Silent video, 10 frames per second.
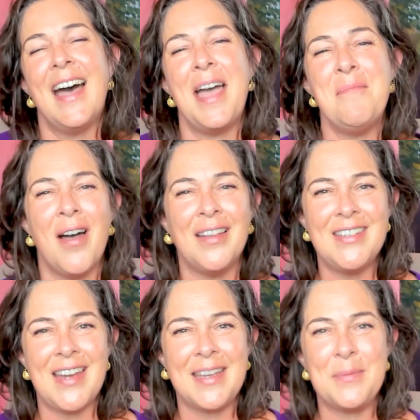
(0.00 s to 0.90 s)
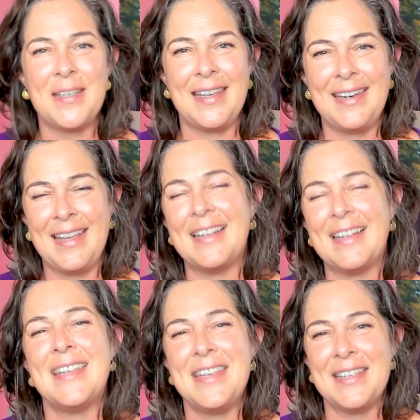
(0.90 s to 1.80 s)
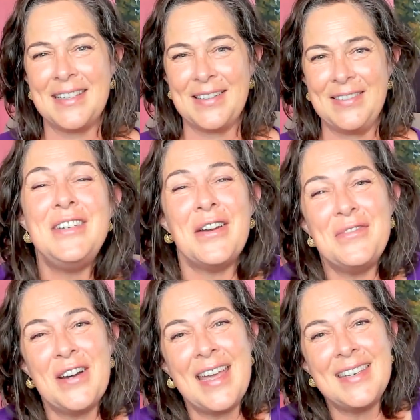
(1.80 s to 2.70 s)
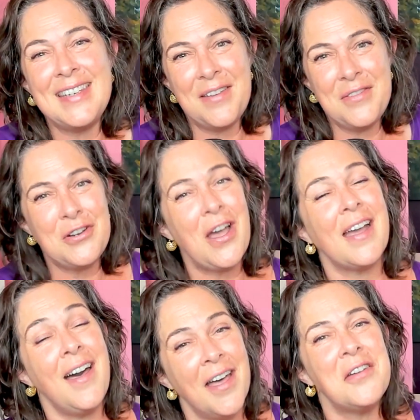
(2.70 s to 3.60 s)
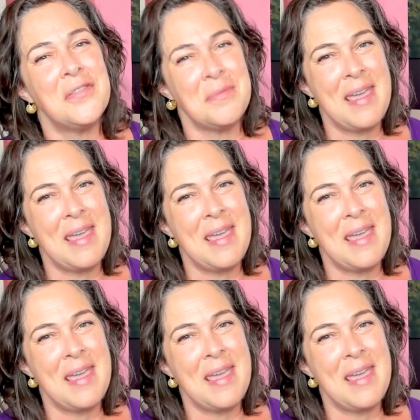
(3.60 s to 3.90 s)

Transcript: I'm Molly Jacobson, and I'll see you soon. Don't forget to give your dog a hug from